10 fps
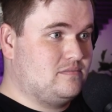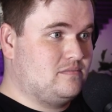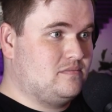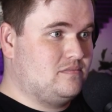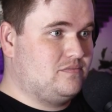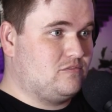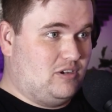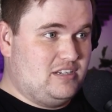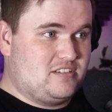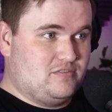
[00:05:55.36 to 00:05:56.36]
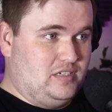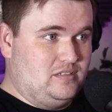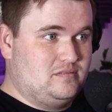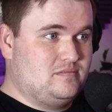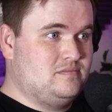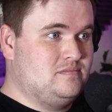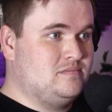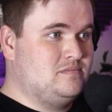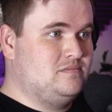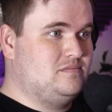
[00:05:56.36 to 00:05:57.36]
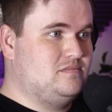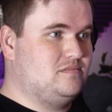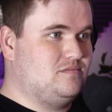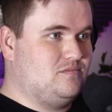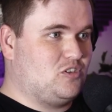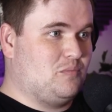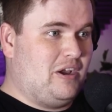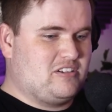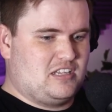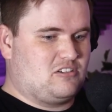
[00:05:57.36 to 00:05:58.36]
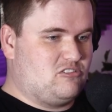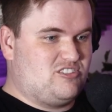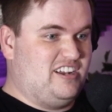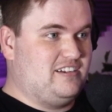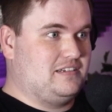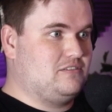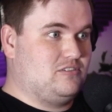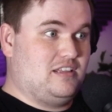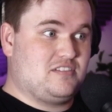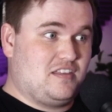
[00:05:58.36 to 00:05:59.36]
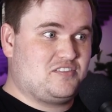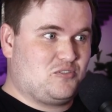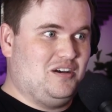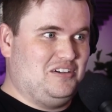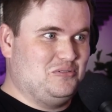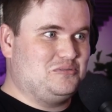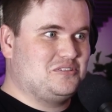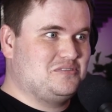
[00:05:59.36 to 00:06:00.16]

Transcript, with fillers: Well, I mean, relatively. Well, I, well, I mean, it, compared it, to like Christianity, that's that's quite old.